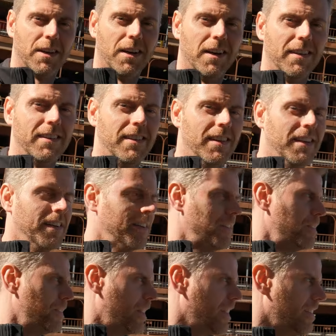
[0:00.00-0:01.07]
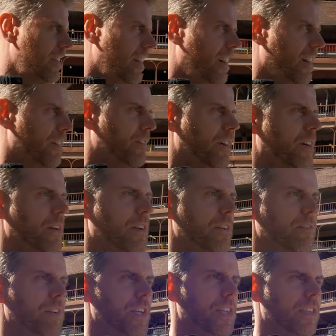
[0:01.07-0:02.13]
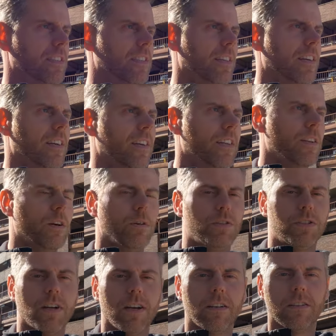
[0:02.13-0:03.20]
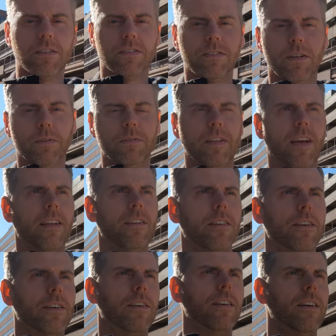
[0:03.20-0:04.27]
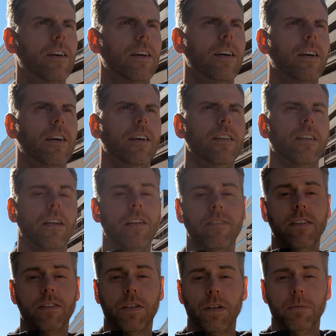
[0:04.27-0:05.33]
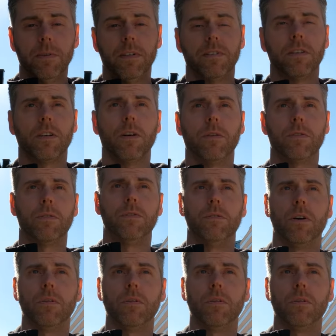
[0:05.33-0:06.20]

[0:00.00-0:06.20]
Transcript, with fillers: John right there. Very convenient. No shuttles, no tender, not even a terminal to go through.